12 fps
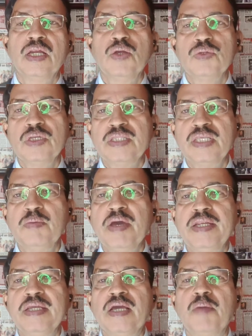Now the
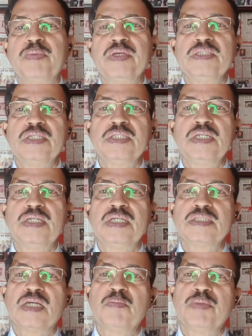thematic appreciation
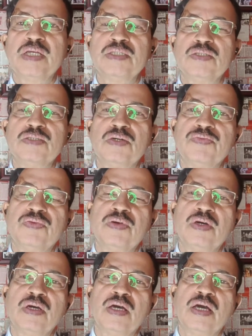test comprises of
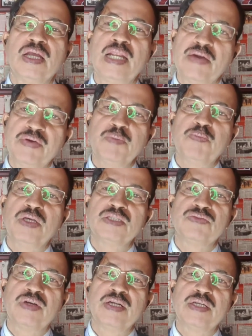11
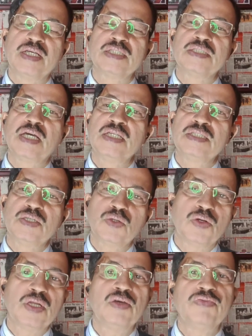plus 1 test, that is a
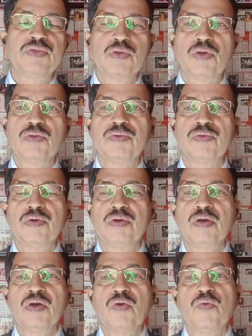total of 12.
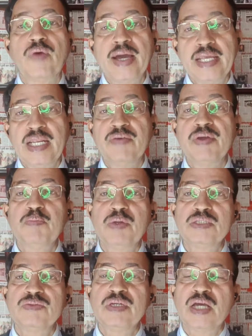Why 11
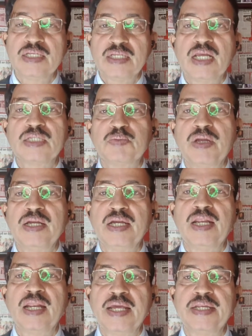plus 1? I shall explain
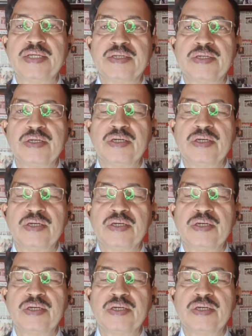it later.